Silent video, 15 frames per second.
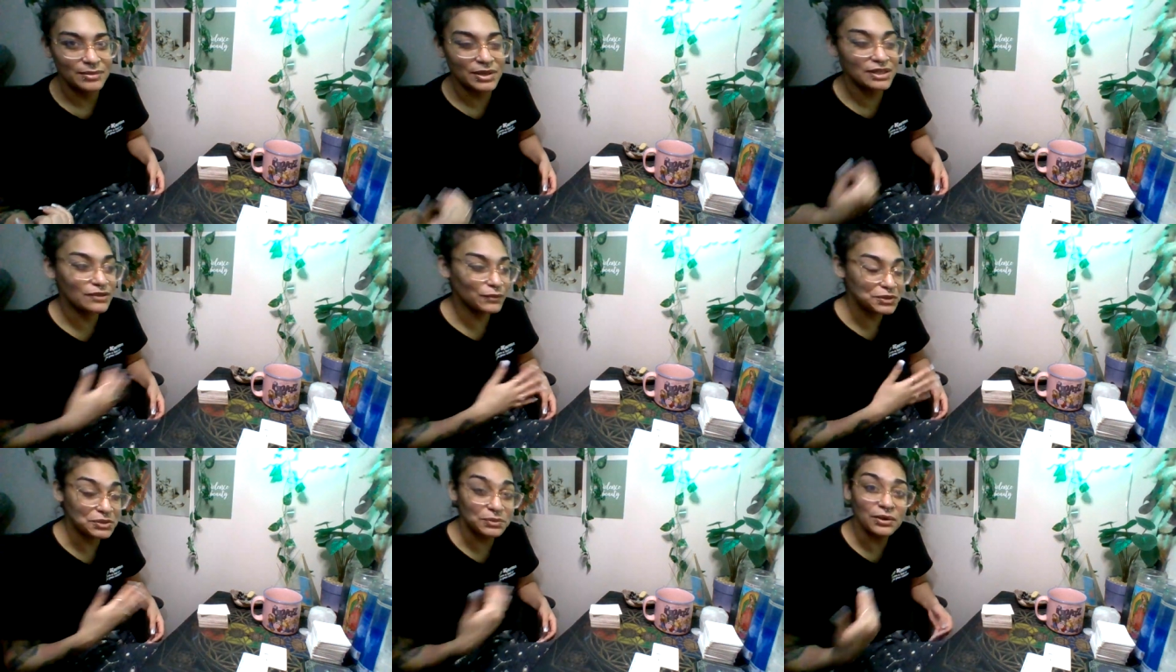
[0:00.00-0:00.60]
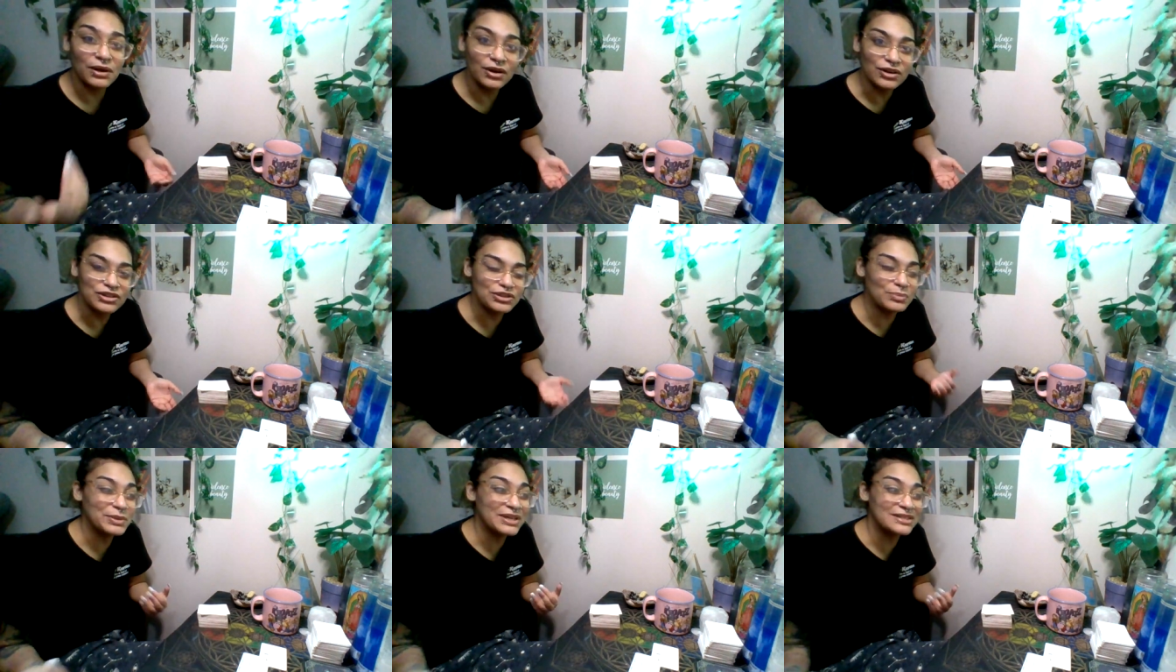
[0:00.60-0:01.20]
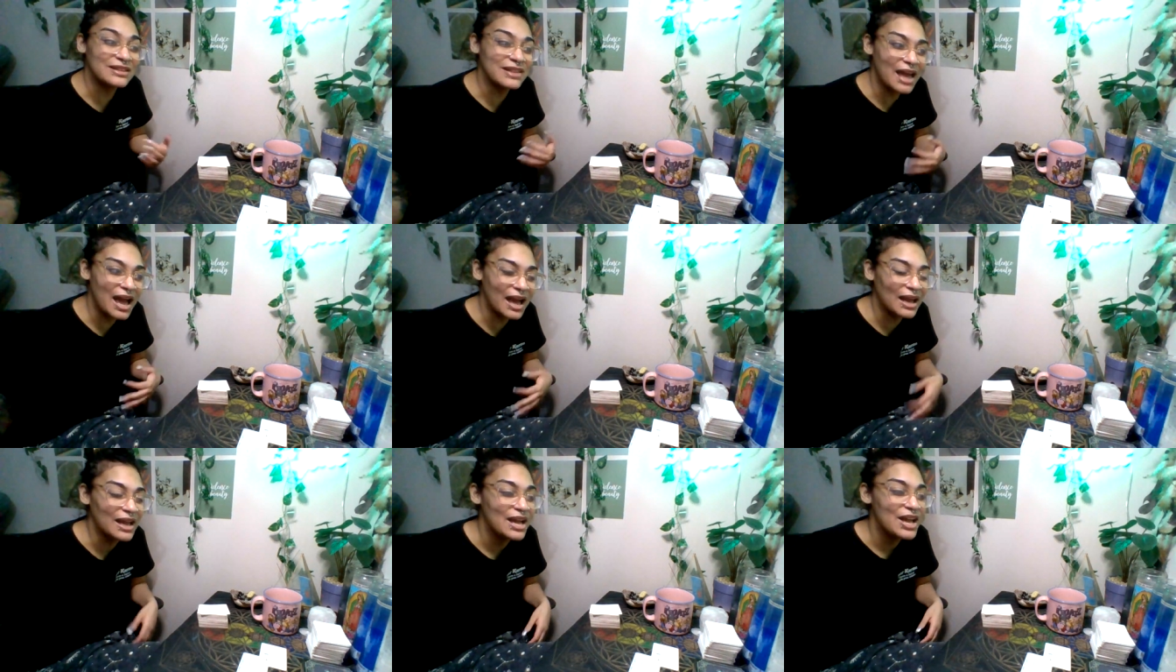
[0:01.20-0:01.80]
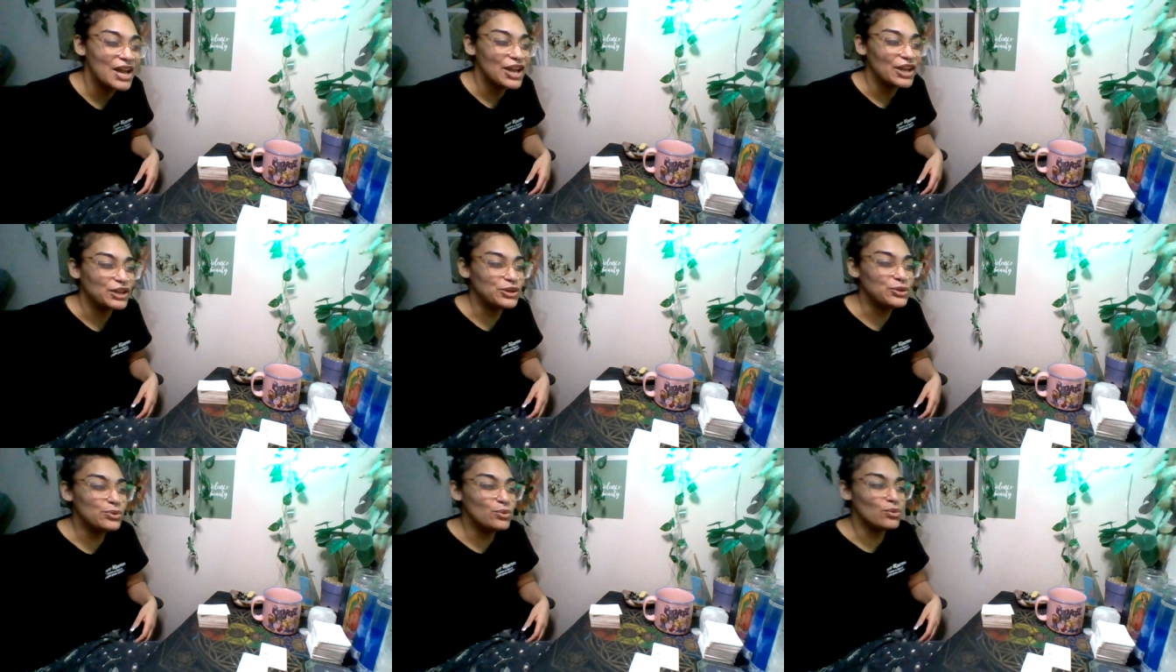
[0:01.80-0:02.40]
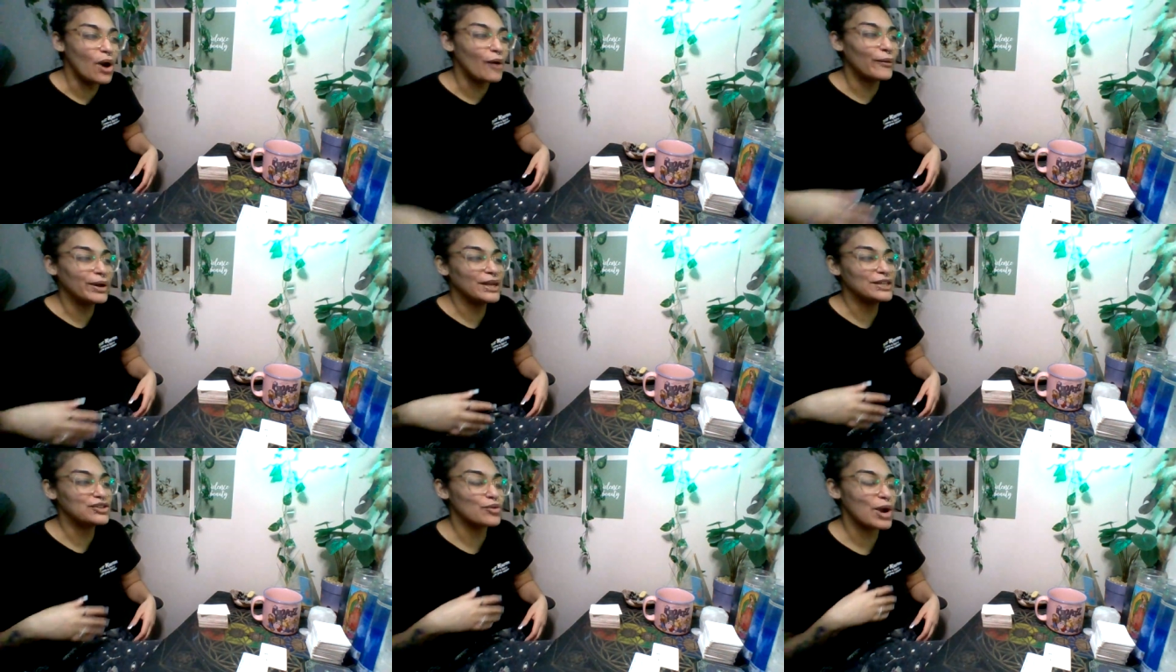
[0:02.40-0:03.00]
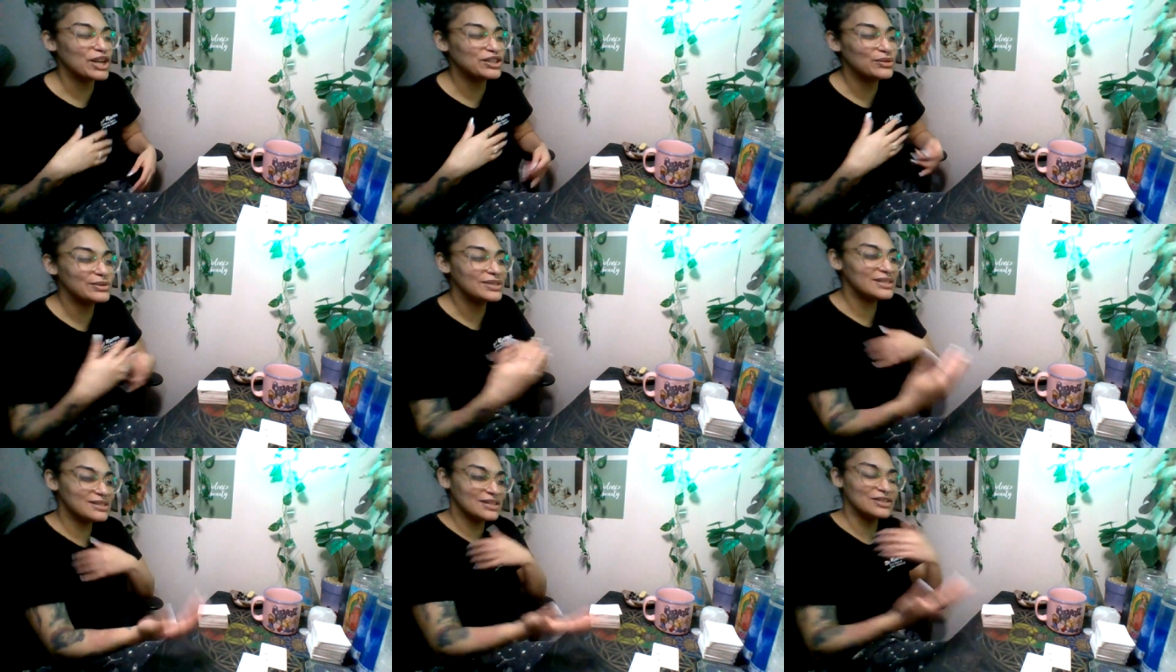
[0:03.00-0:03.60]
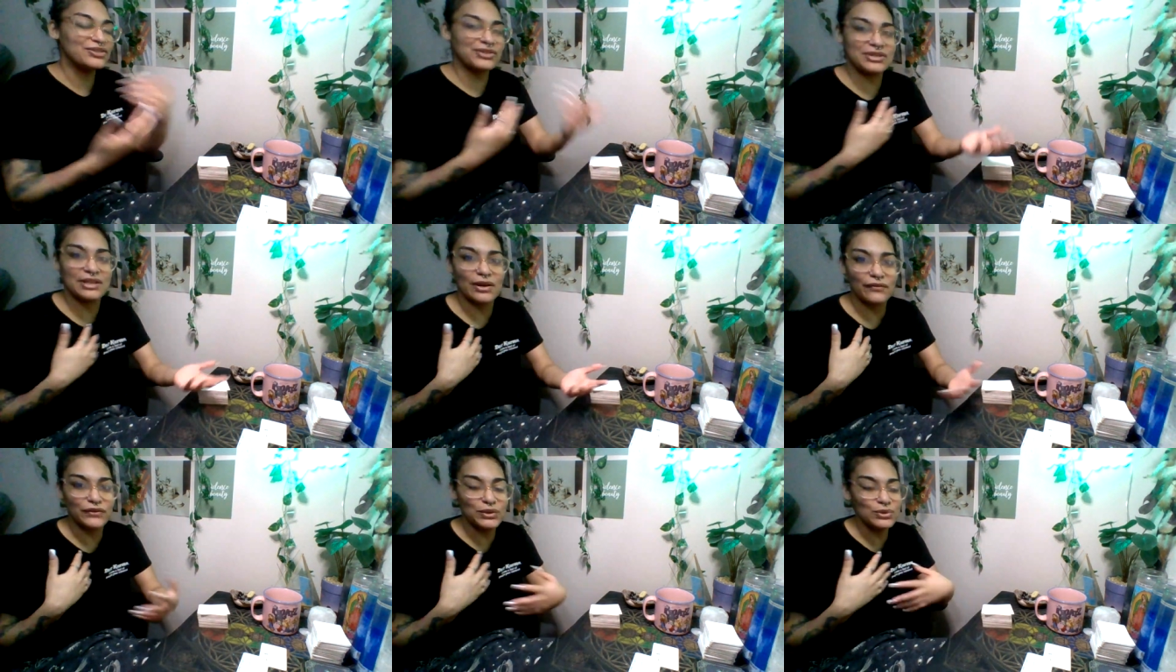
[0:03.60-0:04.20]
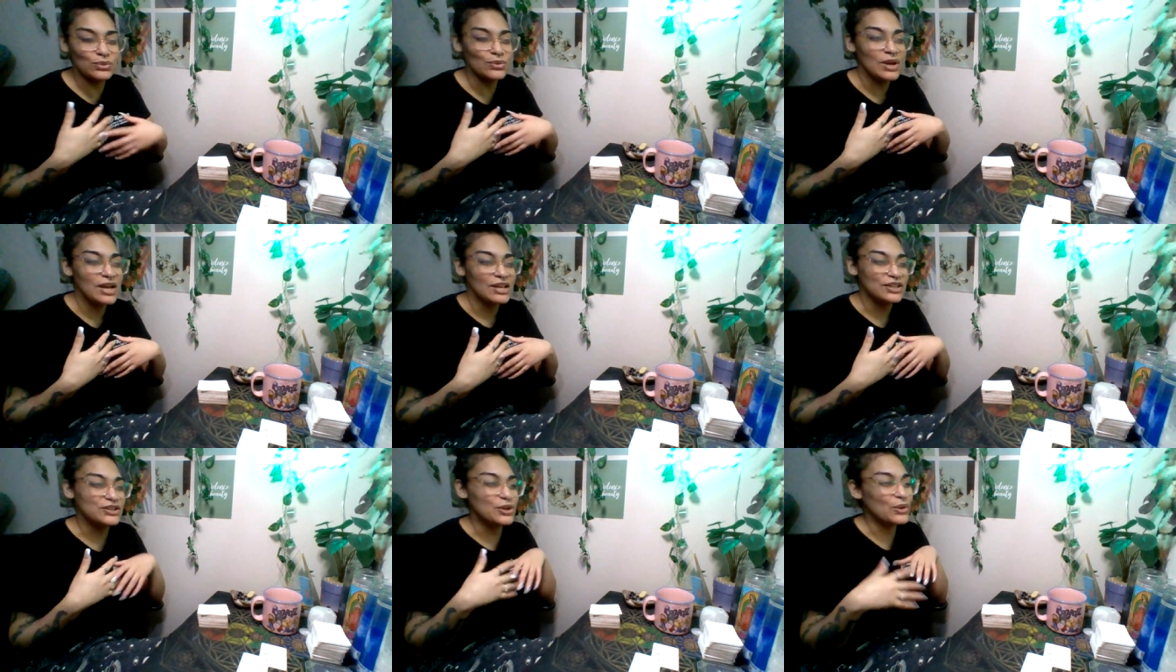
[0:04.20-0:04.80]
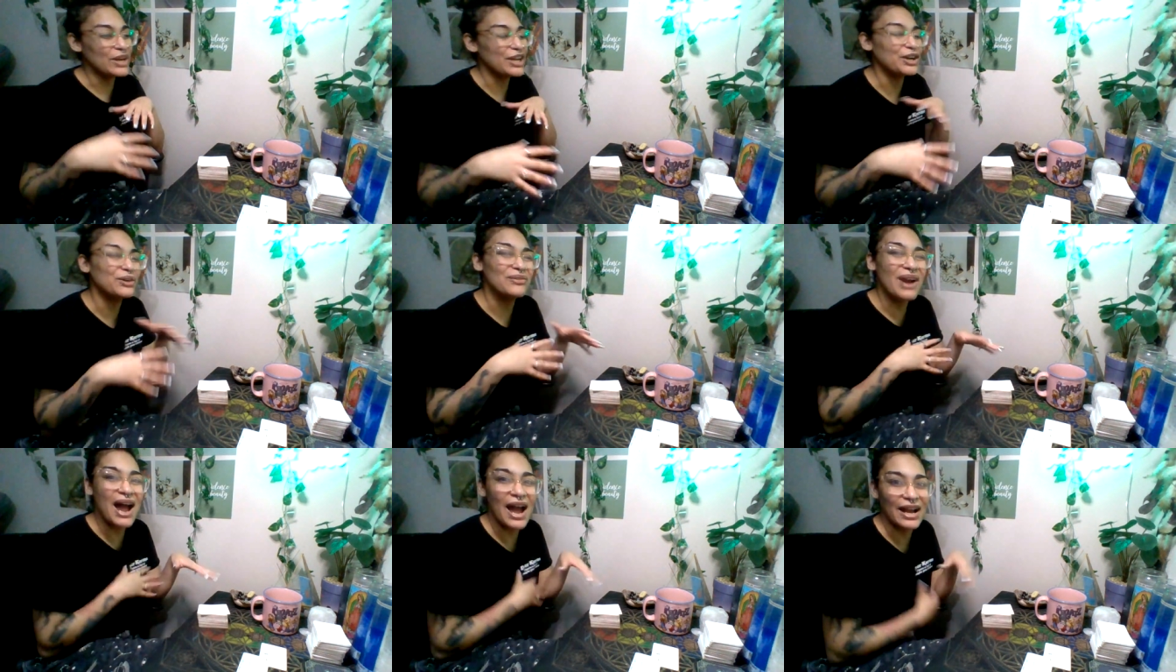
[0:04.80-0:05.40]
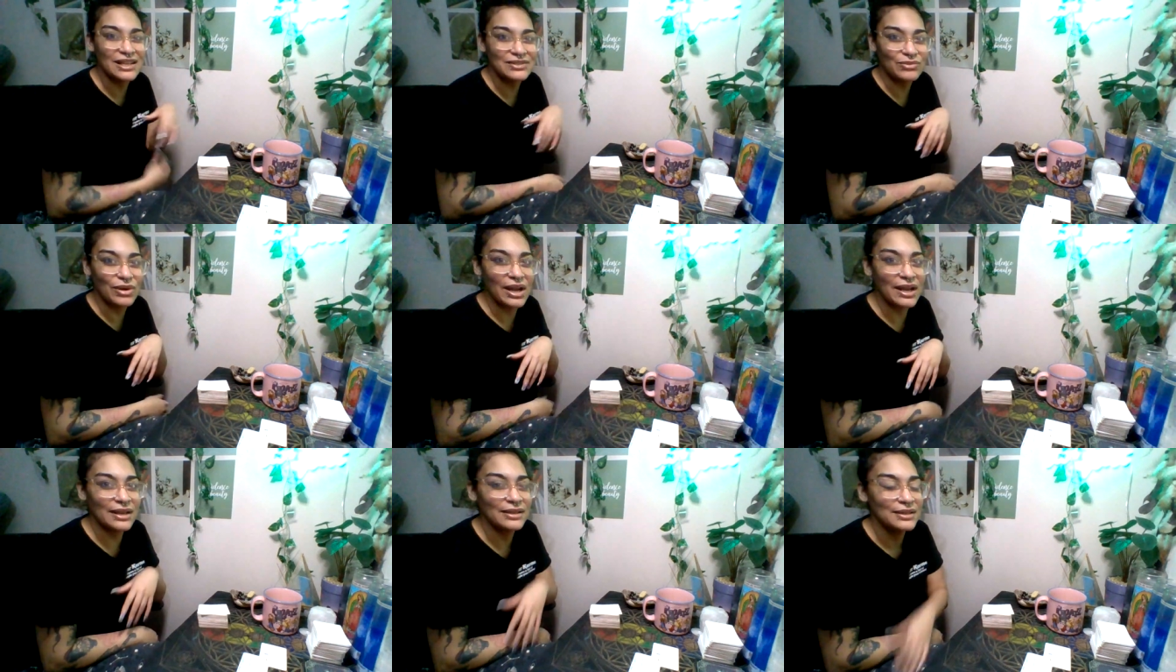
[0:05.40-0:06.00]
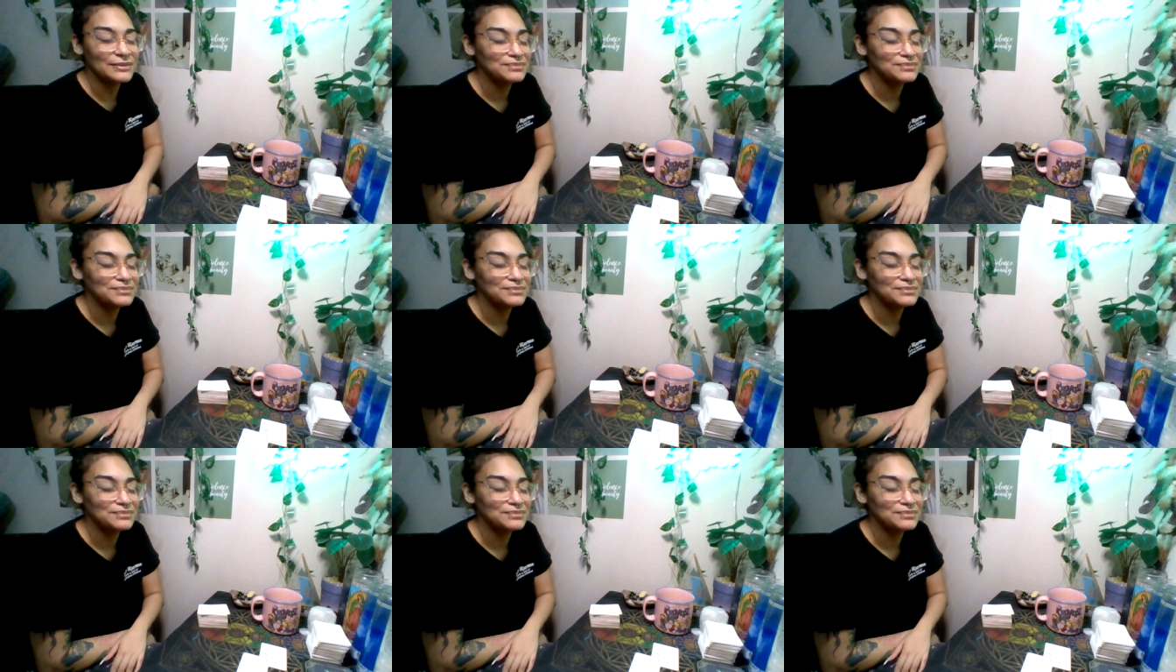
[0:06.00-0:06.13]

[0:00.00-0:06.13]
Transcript: Because of what you heard. So because of that, you already try to distance yourself. You don't interact, right?